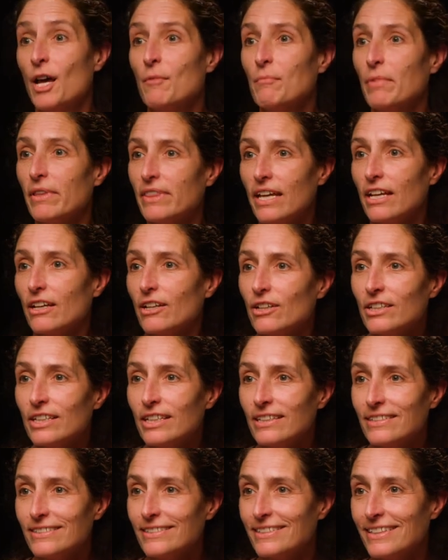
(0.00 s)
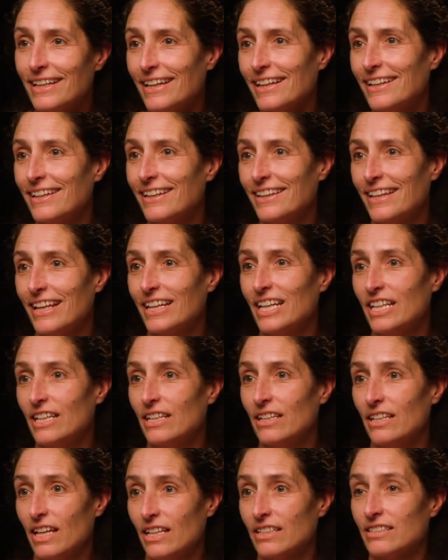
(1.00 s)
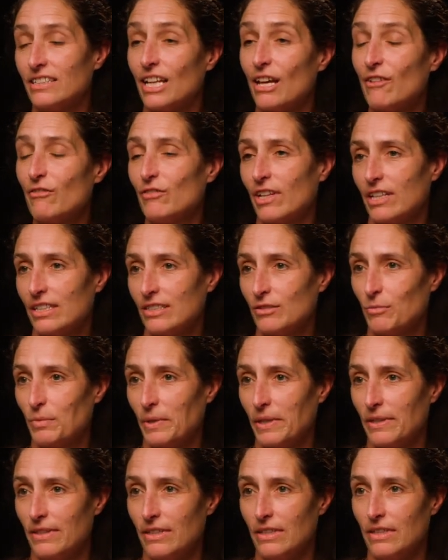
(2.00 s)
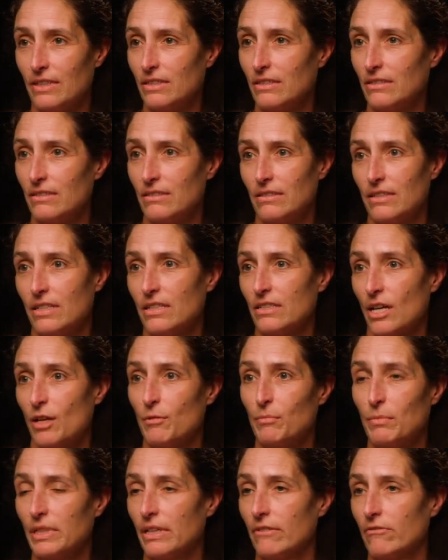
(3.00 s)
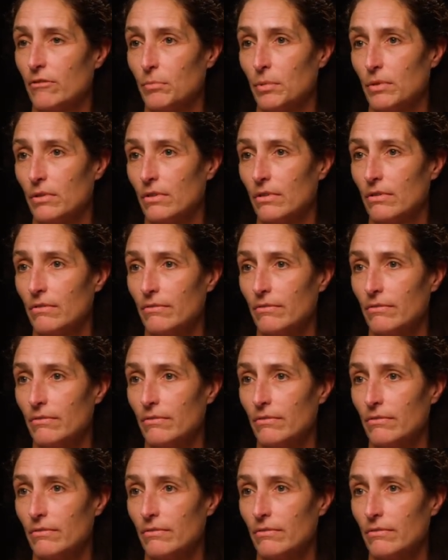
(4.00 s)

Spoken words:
But thank goodness that he has left us with these unbelievable